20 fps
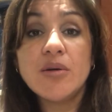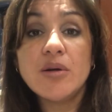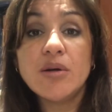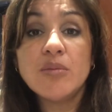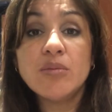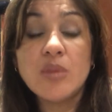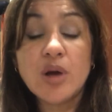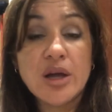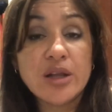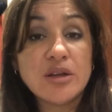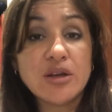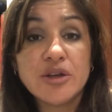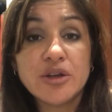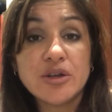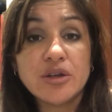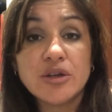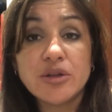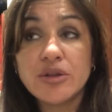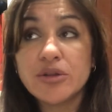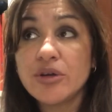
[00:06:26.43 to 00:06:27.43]
My
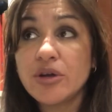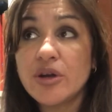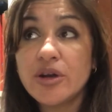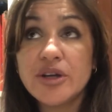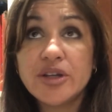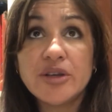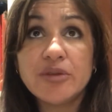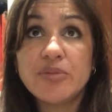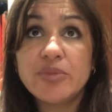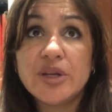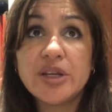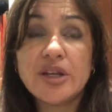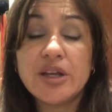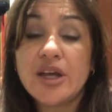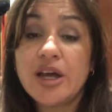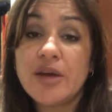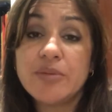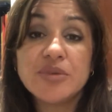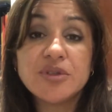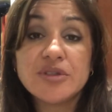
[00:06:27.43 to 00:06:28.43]
local authority have been
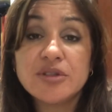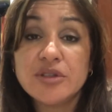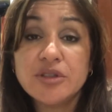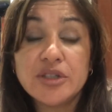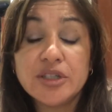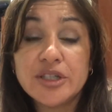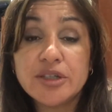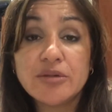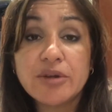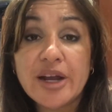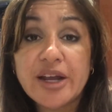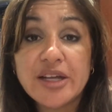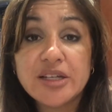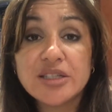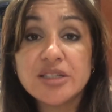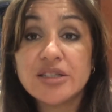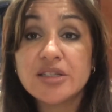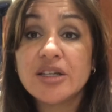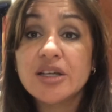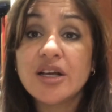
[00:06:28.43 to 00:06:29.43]
absolutely
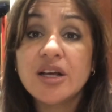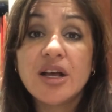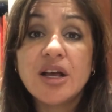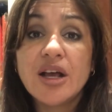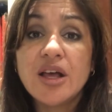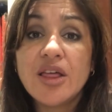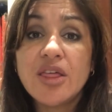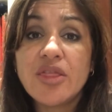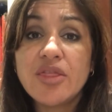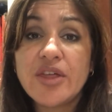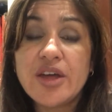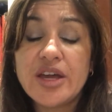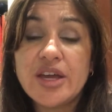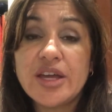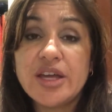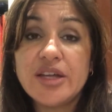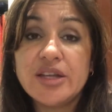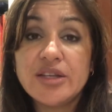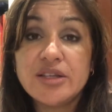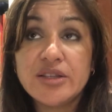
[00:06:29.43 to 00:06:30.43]
great.
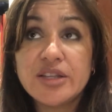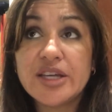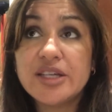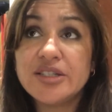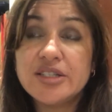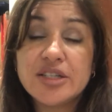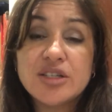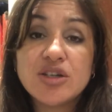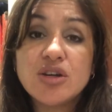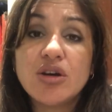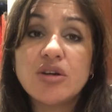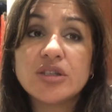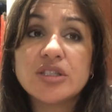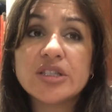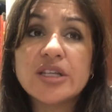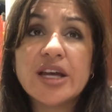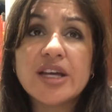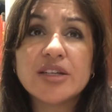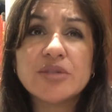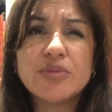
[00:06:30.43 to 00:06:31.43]
They did
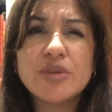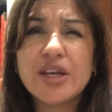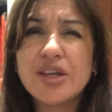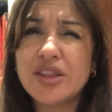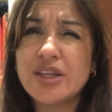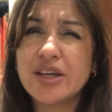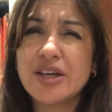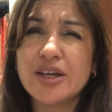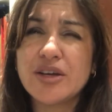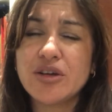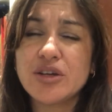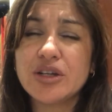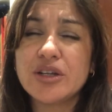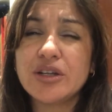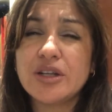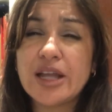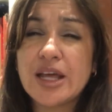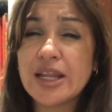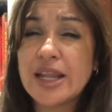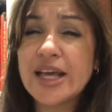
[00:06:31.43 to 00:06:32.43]
contact me. I think I got
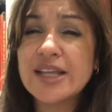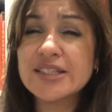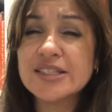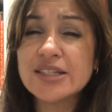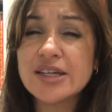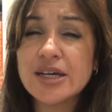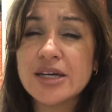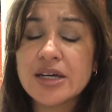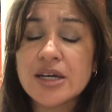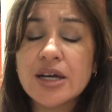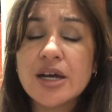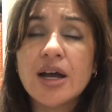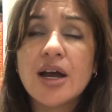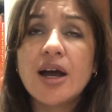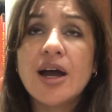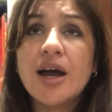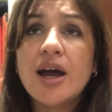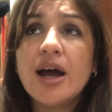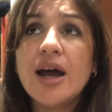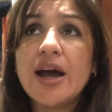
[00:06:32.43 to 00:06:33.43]
a letter,
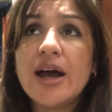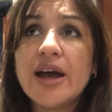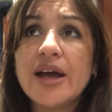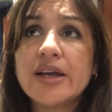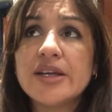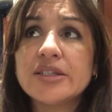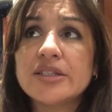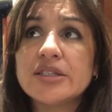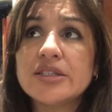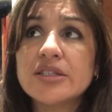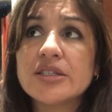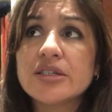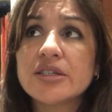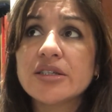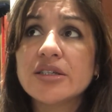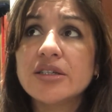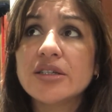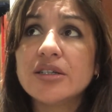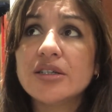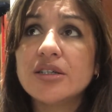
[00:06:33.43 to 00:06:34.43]
and
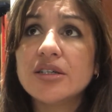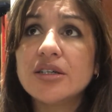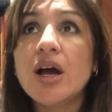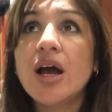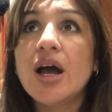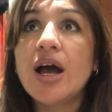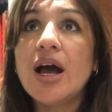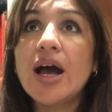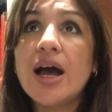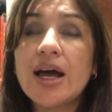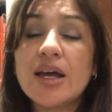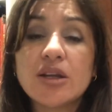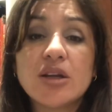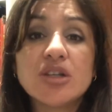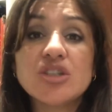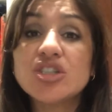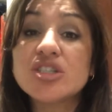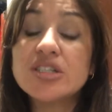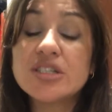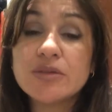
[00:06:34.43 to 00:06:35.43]
I
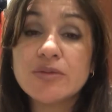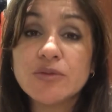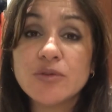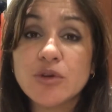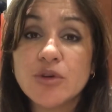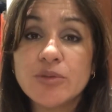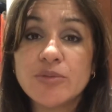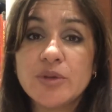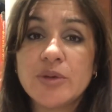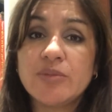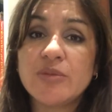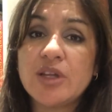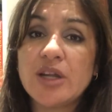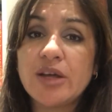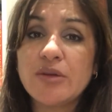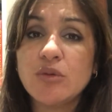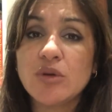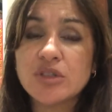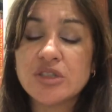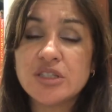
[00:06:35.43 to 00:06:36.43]
just informed them that I
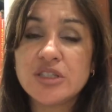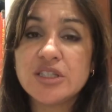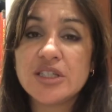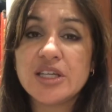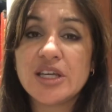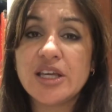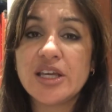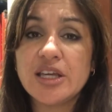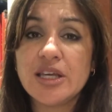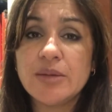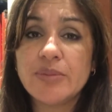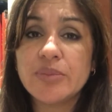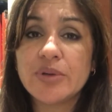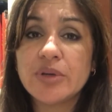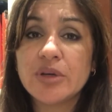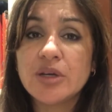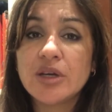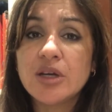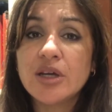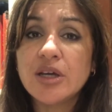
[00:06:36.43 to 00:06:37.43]
wanted to keep
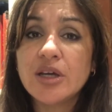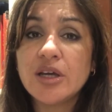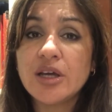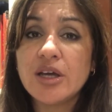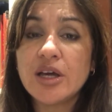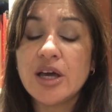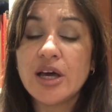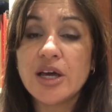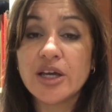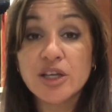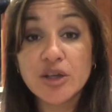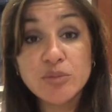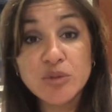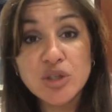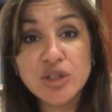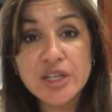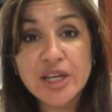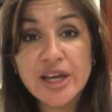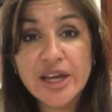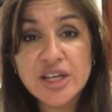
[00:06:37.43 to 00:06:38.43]

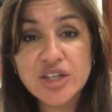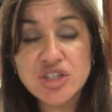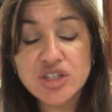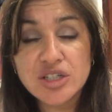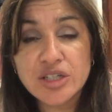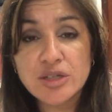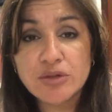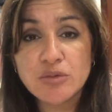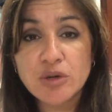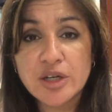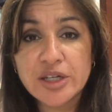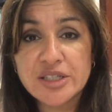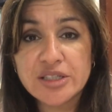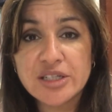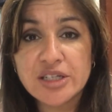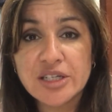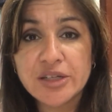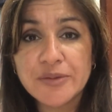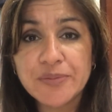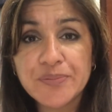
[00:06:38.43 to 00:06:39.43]
communication in
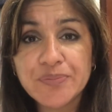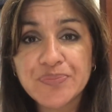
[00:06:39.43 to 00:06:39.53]
writing.